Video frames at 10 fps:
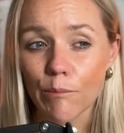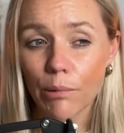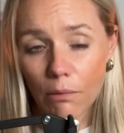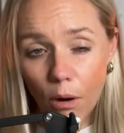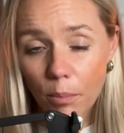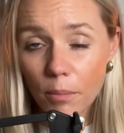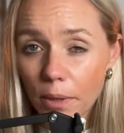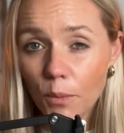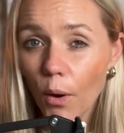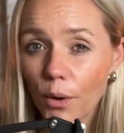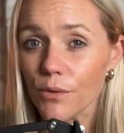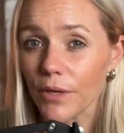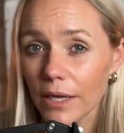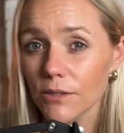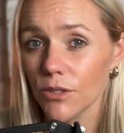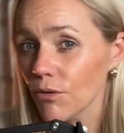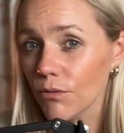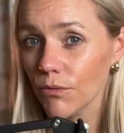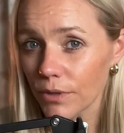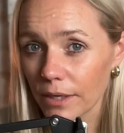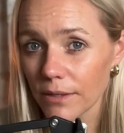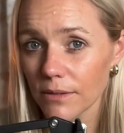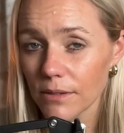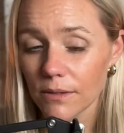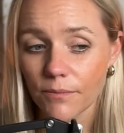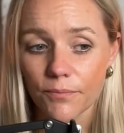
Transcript: probably won't get to your audience.